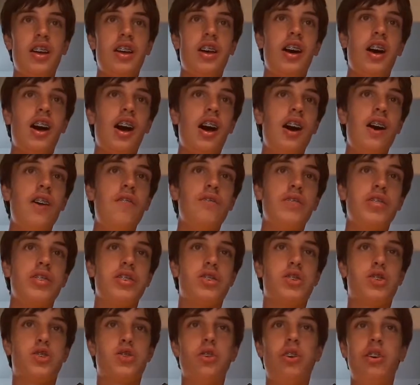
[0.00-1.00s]

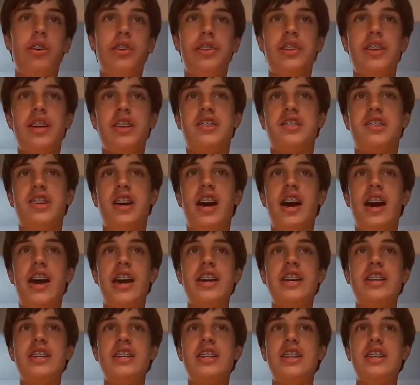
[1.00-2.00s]
Strotha
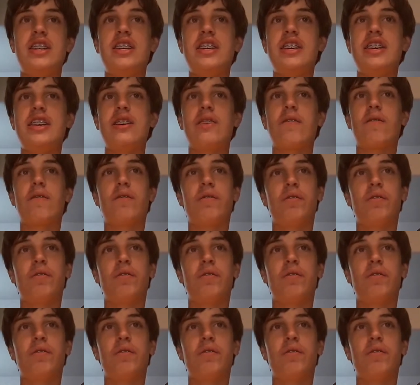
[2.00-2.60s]
Tiny